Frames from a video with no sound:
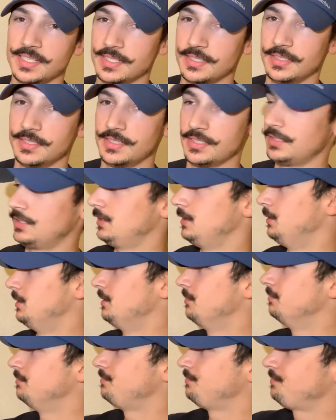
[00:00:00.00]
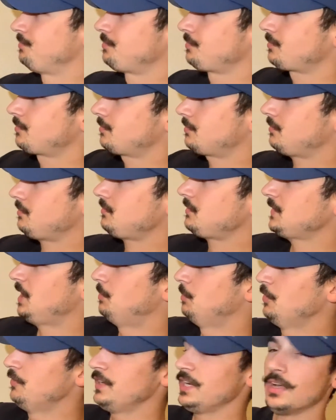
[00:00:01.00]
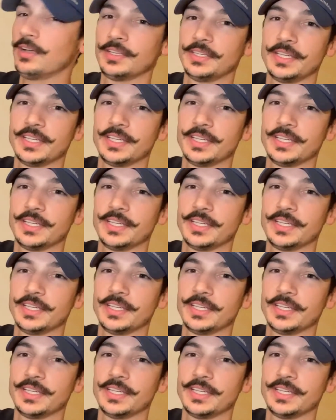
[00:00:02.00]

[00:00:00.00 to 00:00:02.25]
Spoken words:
that it's included. Moving on,